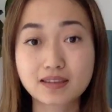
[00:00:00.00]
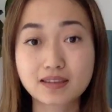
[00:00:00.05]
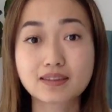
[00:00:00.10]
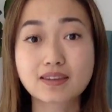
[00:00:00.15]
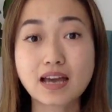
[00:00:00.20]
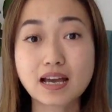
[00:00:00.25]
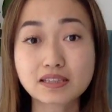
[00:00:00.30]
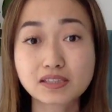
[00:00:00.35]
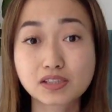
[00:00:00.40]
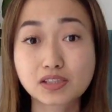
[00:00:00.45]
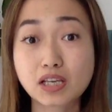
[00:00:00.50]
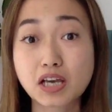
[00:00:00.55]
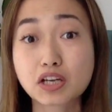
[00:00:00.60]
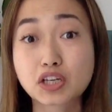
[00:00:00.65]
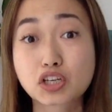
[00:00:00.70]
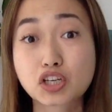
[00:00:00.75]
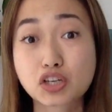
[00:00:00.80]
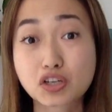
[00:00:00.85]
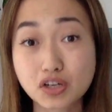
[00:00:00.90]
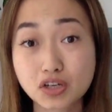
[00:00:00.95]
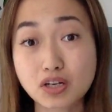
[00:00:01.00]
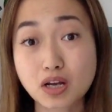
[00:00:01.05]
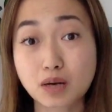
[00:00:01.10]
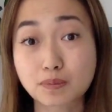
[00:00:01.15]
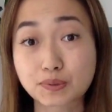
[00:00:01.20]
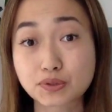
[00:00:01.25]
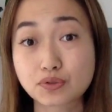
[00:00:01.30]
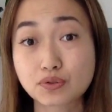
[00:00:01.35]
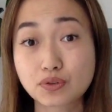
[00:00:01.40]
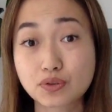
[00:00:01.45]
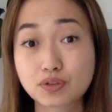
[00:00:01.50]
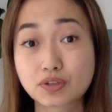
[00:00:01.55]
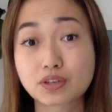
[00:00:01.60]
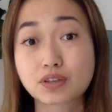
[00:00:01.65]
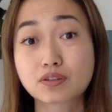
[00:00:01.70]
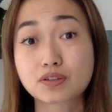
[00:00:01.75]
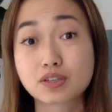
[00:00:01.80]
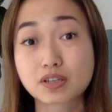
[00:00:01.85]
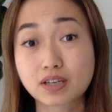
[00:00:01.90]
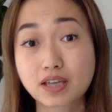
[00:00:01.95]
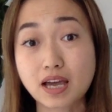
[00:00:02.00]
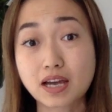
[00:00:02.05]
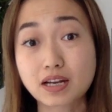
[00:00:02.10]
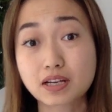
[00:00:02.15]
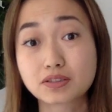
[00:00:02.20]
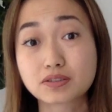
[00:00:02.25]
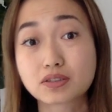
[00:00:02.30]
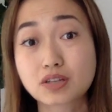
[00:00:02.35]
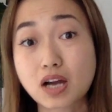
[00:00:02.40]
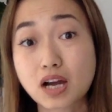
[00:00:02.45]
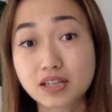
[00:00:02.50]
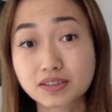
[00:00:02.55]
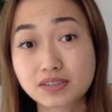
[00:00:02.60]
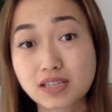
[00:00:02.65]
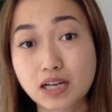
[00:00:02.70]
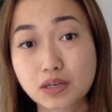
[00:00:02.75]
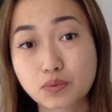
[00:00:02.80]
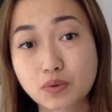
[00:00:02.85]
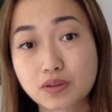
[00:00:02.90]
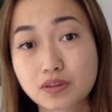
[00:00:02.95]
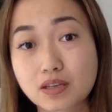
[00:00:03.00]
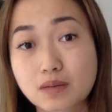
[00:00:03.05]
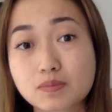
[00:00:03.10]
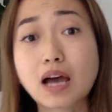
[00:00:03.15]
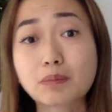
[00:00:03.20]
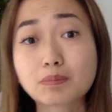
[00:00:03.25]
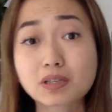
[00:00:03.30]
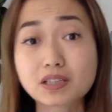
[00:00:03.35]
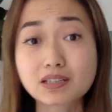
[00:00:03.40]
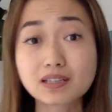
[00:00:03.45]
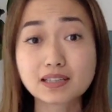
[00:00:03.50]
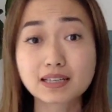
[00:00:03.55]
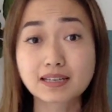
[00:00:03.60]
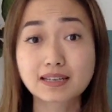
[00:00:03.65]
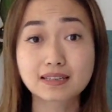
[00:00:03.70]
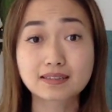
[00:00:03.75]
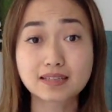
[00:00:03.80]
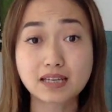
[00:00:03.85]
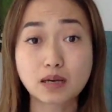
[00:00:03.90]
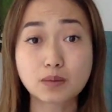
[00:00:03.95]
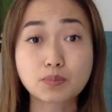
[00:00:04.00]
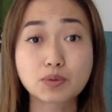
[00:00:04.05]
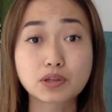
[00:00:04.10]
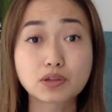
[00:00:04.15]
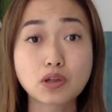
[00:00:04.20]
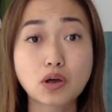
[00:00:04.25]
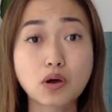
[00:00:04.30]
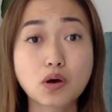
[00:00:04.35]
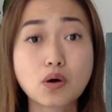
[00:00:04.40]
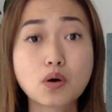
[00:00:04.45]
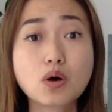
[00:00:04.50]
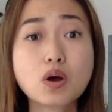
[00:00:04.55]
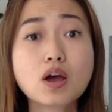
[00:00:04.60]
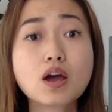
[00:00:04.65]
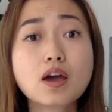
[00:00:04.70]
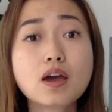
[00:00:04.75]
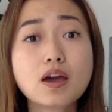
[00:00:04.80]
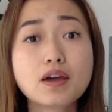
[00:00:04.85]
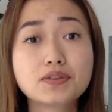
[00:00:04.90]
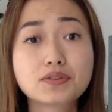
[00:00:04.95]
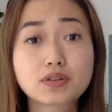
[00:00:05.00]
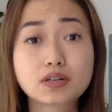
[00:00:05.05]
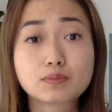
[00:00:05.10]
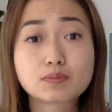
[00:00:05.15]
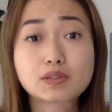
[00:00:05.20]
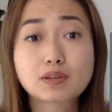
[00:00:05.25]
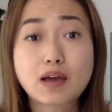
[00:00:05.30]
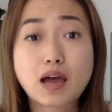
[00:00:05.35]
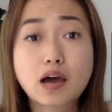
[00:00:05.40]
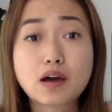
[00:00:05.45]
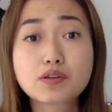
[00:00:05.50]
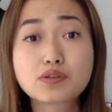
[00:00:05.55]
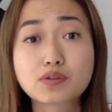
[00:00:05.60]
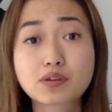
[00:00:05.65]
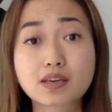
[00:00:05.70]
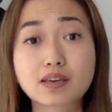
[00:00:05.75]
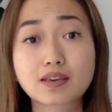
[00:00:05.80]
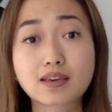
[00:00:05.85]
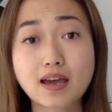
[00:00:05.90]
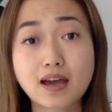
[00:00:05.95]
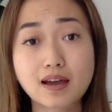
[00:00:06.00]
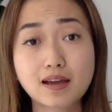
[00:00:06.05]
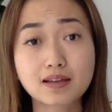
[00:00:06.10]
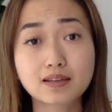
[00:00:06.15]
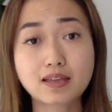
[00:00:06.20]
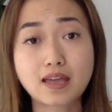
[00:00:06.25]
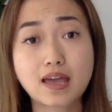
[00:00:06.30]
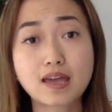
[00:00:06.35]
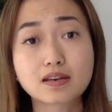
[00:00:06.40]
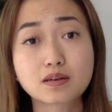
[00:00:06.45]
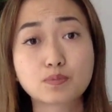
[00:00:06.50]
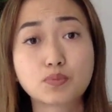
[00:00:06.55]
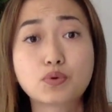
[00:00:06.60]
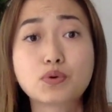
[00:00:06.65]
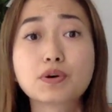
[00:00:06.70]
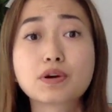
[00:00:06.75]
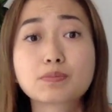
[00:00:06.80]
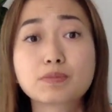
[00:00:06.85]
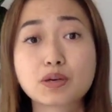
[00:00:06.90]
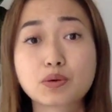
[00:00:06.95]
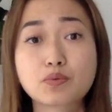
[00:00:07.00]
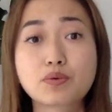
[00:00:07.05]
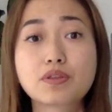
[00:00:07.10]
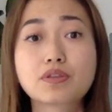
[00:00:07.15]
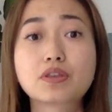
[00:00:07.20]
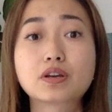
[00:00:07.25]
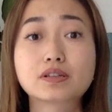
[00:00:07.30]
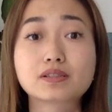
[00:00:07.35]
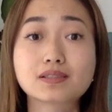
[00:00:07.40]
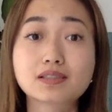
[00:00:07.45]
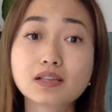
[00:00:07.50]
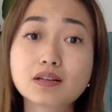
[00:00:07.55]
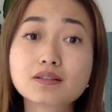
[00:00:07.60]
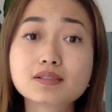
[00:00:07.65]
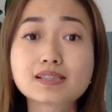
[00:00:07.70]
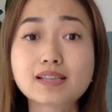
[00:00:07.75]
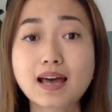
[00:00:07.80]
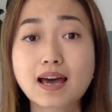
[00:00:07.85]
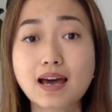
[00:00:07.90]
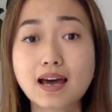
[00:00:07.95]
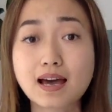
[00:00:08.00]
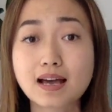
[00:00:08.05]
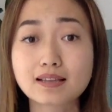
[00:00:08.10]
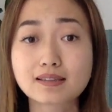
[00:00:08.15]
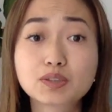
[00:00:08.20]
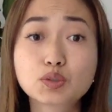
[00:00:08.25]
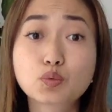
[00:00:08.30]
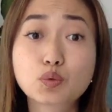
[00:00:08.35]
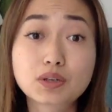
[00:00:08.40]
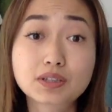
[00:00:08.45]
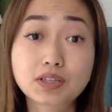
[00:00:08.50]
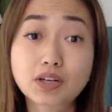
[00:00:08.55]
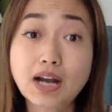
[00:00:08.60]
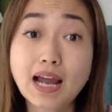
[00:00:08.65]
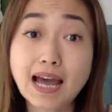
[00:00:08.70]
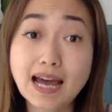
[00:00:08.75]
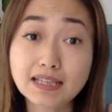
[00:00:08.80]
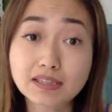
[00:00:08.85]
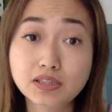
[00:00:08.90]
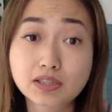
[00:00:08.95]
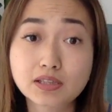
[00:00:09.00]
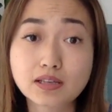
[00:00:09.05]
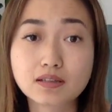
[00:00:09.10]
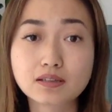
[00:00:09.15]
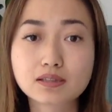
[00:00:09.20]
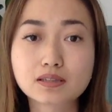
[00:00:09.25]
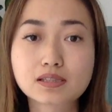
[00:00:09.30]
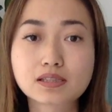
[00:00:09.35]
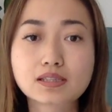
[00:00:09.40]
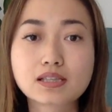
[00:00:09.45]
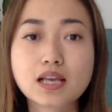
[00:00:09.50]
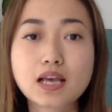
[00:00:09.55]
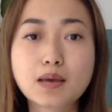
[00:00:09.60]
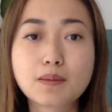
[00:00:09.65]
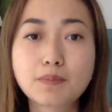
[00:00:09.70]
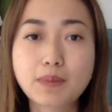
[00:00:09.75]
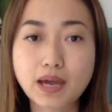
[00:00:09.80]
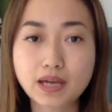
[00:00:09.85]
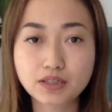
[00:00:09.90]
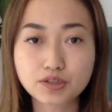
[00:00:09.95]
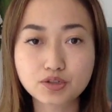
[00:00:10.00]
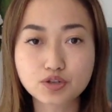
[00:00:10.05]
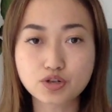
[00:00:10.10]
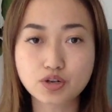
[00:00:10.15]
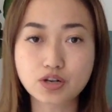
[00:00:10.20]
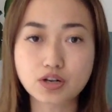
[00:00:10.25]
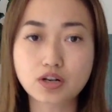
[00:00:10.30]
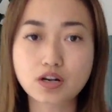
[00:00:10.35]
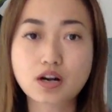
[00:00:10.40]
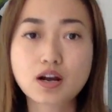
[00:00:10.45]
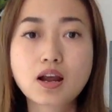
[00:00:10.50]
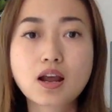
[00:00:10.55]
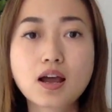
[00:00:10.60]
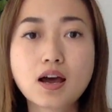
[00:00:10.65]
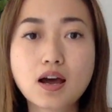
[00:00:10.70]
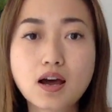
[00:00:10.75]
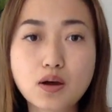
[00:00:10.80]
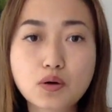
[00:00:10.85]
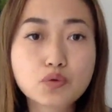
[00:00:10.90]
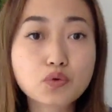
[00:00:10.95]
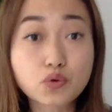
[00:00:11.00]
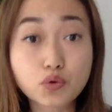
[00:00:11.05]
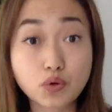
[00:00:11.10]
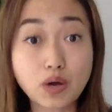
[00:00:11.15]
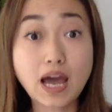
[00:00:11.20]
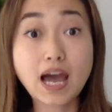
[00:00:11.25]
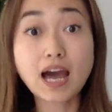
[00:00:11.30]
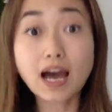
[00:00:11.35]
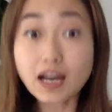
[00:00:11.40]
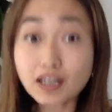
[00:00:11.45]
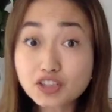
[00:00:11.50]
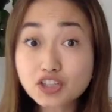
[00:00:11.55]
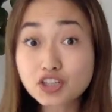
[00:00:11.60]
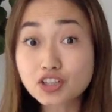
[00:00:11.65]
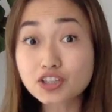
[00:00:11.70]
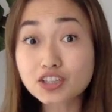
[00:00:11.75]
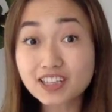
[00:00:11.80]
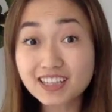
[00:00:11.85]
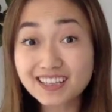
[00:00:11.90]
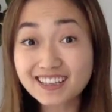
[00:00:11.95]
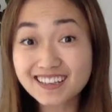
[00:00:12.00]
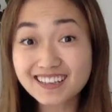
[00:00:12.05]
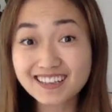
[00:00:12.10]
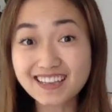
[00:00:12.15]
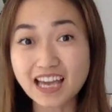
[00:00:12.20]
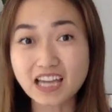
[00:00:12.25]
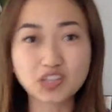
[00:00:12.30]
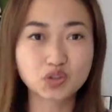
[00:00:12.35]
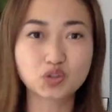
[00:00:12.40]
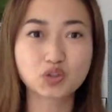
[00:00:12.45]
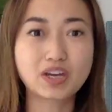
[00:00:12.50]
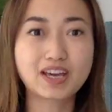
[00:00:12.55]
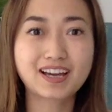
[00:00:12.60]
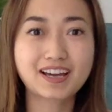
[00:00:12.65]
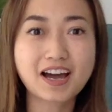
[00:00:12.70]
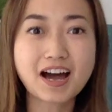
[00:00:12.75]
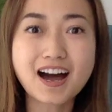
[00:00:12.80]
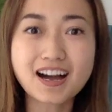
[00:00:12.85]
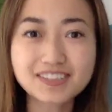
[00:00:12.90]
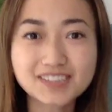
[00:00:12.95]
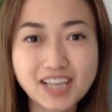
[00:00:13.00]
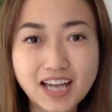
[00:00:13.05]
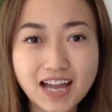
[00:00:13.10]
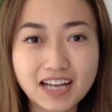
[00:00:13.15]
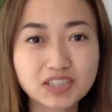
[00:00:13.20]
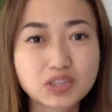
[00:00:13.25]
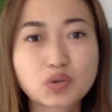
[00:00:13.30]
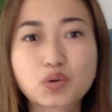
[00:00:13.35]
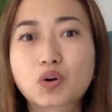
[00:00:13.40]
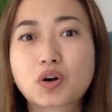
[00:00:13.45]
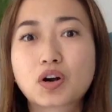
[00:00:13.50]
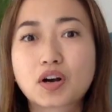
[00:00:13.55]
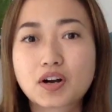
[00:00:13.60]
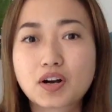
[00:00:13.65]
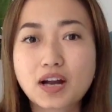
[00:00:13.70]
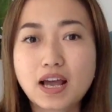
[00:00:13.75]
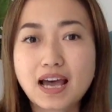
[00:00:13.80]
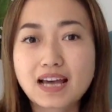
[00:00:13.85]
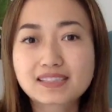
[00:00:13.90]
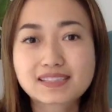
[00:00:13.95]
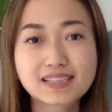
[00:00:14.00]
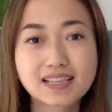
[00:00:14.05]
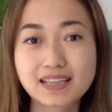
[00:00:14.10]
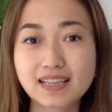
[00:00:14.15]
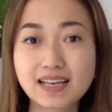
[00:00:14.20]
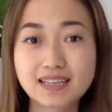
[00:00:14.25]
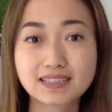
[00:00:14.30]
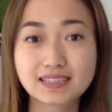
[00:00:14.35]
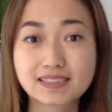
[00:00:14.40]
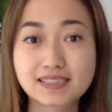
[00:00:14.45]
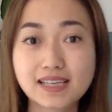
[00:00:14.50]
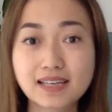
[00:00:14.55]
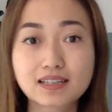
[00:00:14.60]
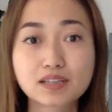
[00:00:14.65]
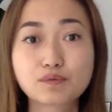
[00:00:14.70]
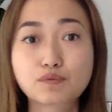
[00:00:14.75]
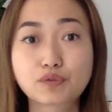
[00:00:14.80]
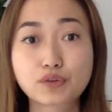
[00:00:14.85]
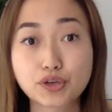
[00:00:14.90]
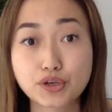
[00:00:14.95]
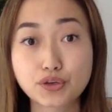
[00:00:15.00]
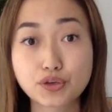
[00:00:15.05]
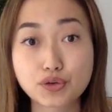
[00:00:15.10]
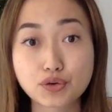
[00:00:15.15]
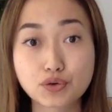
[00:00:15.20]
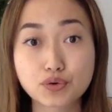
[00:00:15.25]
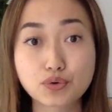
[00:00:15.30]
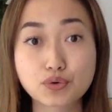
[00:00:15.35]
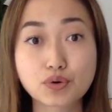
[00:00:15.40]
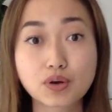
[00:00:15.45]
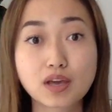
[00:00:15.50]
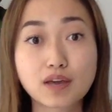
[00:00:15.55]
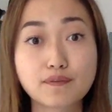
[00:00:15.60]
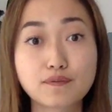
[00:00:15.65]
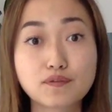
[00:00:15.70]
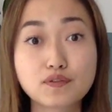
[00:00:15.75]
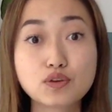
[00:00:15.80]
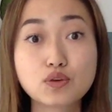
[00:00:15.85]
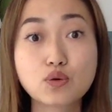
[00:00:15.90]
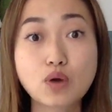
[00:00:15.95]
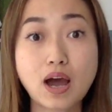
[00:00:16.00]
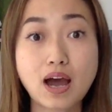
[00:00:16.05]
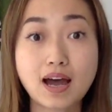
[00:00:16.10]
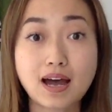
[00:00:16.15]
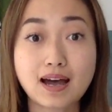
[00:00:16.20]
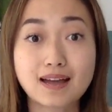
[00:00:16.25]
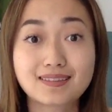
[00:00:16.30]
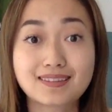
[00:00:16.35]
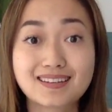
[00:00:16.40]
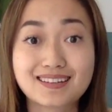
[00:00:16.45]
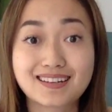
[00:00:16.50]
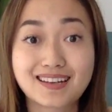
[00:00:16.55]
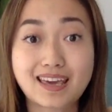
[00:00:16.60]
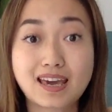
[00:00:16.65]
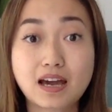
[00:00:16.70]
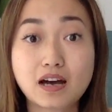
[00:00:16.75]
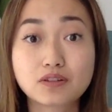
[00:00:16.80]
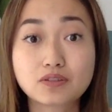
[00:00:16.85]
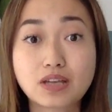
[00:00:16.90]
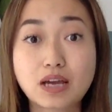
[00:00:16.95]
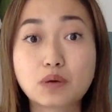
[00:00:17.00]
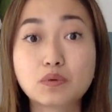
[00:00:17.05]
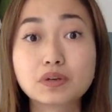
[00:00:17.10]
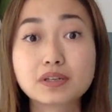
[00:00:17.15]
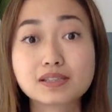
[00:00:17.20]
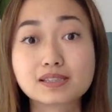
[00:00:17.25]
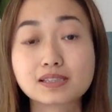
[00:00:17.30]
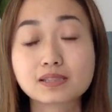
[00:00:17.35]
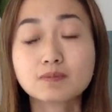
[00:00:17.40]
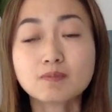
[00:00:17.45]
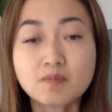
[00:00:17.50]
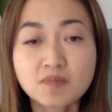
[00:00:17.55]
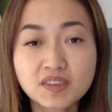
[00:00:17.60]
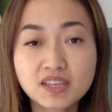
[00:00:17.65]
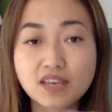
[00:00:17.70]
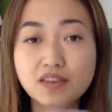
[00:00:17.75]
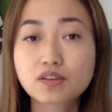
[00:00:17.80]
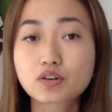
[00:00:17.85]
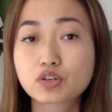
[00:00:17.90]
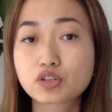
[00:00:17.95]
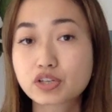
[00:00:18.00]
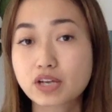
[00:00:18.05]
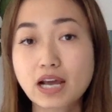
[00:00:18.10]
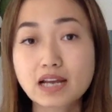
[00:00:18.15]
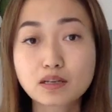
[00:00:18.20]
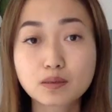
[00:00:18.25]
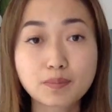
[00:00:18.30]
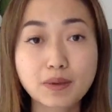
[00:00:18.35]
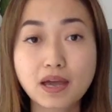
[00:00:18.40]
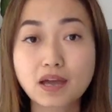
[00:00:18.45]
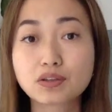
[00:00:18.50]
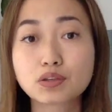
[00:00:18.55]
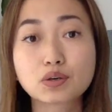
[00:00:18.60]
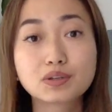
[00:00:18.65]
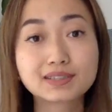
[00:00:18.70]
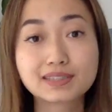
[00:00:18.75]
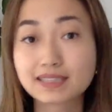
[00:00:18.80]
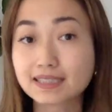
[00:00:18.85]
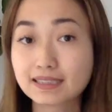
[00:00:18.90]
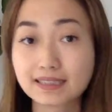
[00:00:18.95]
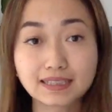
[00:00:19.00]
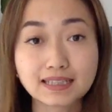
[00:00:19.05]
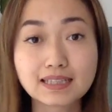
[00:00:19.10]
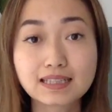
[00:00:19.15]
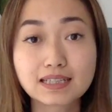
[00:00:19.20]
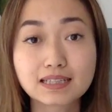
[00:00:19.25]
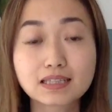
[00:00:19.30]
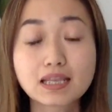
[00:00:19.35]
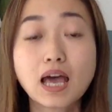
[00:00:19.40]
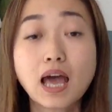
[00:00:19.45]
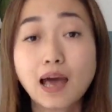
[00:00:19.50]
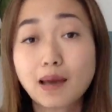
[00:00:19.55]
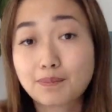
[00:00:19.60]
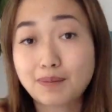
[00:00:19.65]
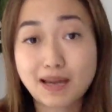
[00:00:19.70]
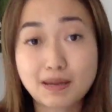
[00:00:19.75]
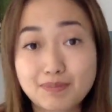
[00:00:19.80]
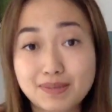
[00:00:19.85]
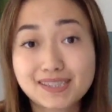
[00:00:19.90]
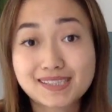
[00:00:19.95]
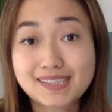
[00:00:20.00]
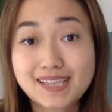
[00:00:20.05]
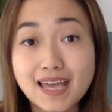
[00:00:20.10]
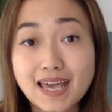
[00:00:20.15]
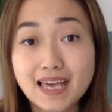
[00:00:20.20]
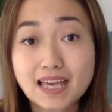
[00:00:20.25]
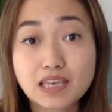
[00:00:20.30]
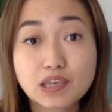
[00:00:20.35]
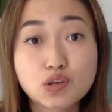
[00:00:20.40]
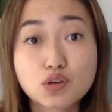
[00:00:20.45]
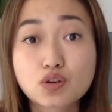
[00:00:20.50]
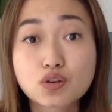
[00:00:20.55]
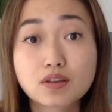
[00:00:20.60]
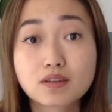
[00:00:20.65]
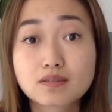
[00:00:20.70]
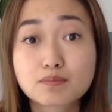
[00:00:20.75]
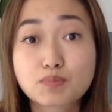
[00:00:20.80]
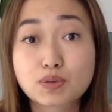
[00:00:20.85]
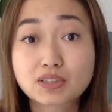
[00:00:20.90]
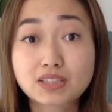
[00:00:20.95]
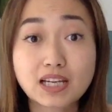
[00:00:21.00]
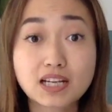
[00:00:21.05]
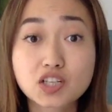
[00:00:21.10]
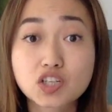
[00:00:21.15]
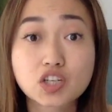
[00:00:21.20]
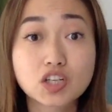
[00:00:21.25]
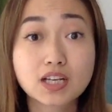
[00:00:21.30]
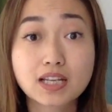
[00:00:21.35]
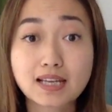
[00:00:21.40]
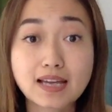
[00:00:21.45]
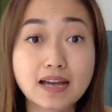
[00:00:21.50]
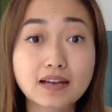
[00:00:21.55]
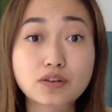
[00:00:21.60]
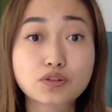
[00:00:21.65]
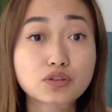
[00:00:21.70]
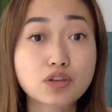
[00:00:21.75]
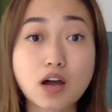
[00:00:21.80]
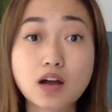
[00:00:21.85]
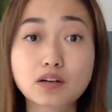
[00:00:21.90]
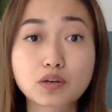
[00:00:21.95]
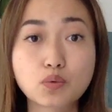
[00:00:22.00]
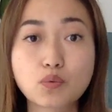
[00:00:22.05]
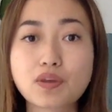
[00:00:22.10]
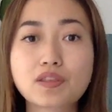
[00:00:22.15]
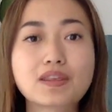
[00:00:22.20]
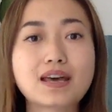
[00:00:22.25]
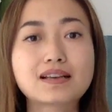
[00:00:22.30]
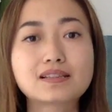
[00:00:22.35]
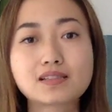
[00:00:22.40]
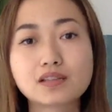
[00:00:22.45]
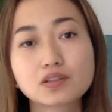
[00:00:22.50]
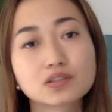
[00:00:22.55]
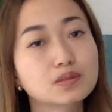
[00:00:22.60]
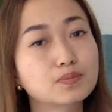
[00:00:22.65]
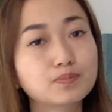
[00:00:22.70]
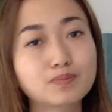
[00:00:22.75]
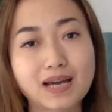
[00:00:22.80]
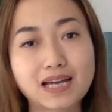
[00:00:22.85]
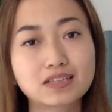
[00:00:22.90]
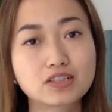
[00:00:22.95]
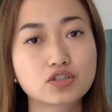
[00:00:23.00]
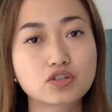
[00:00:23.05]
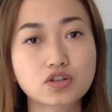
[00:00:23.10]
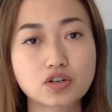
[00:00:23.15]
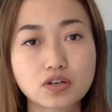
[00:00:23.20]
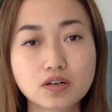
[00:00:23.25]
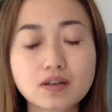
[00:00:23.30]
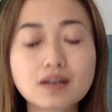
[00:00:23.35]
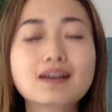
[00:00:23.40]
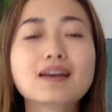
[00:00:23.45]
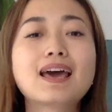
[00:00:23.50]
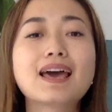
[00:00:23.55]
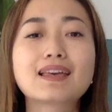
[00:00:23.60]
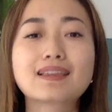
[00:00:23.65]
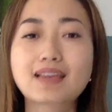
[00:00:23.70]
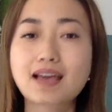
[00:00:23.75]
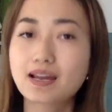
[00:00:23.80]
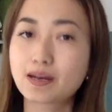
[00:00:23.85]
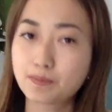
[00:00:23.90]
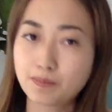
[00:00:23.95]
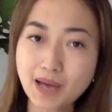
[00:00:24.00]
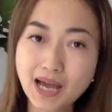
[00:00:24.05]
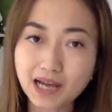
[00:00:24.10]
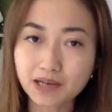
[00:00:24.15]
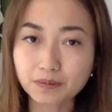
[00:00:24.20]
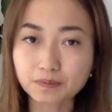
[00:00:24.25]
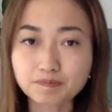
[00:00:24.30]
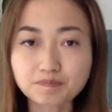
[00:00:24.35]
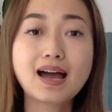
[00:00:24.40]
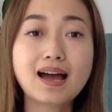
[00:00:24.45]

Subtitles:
That's a good opportunity to get in contact with them. I'm gonna link it down below in terms of how you can get an appointment with their sales ads, with their ad sales manager, who could actually get you contact or escalate a ticket for you if you had an account that was either shadow banned or deleted by mistake. You could potentially get in touch with that sales manager and get it back.